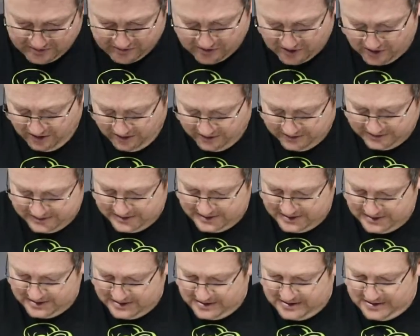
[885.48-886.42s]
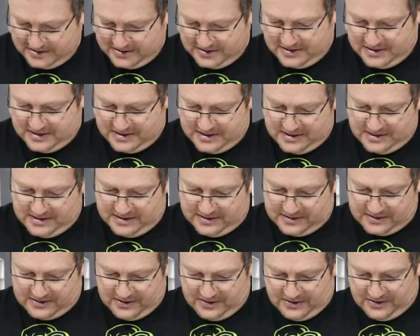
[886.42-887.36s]
we've got.
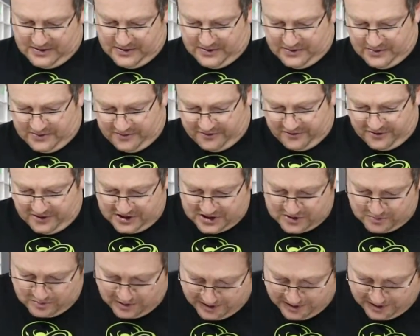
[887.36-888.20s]
So the first